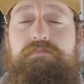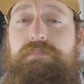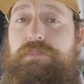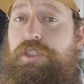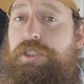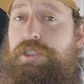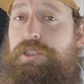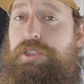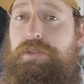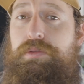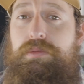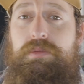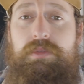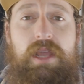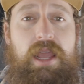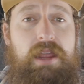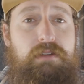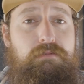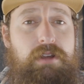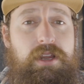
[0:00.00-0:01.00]
Just
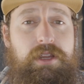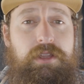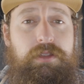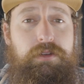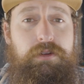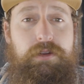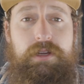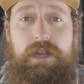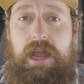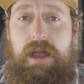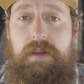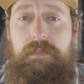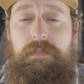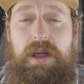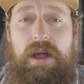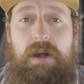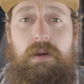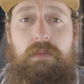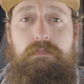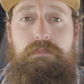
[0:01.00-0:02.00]
shooting a regular
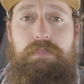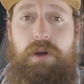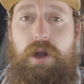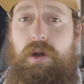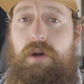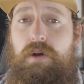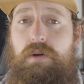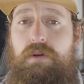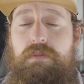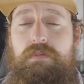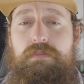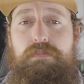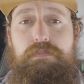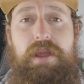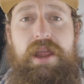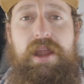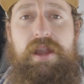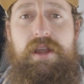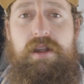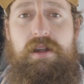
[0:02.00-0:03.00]
compound bow,
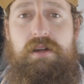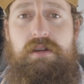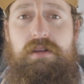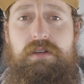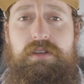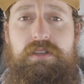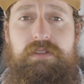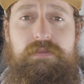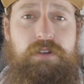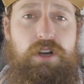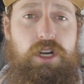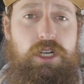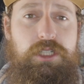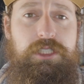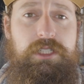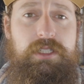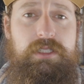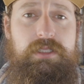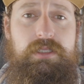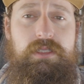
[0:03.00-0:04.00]
Bear,
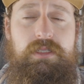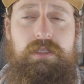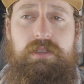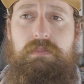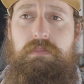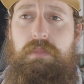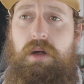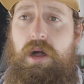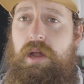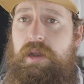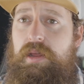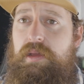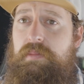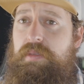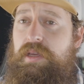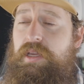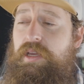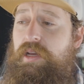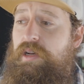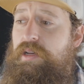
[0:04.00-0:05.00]
Divergent. Bought
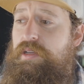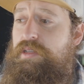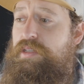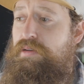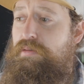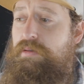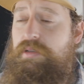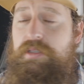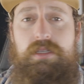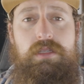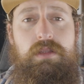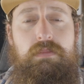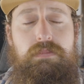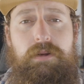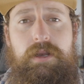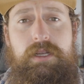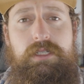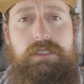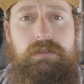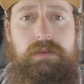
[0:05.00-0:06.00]
it because it was in the
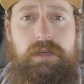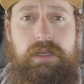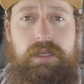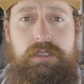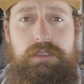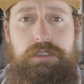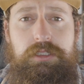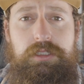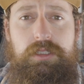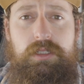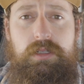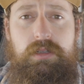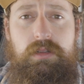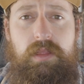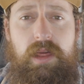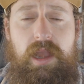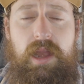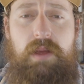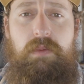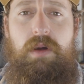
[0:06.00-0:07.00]
price range
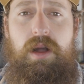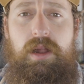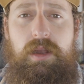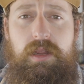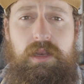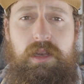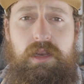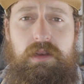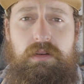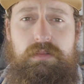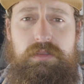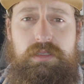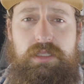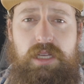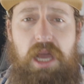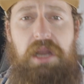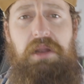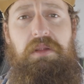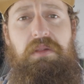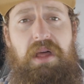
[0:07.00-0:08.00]
that I wanted and it was
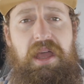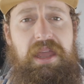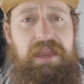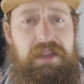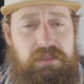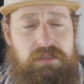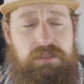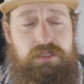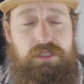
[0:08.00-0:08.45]
kind of light.